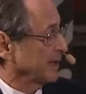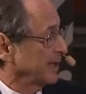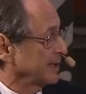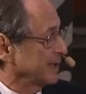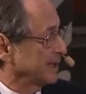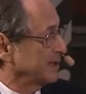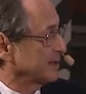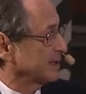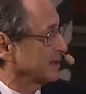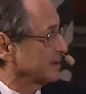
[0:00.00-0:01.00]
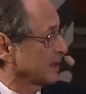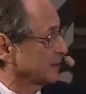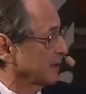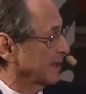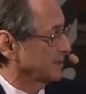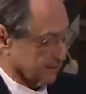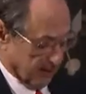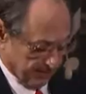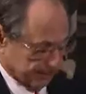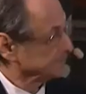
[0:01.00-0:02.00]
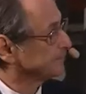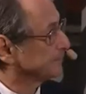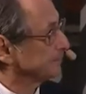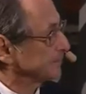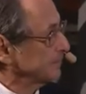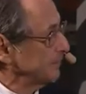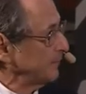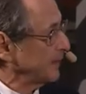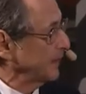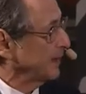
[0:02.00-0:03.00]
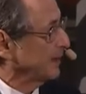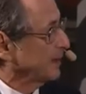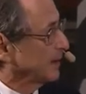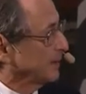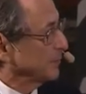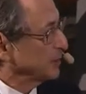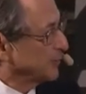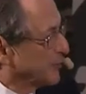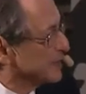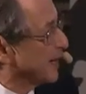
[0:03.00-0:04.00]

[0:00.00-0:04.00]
and in 1966 for lysozyme. I'm not sure if these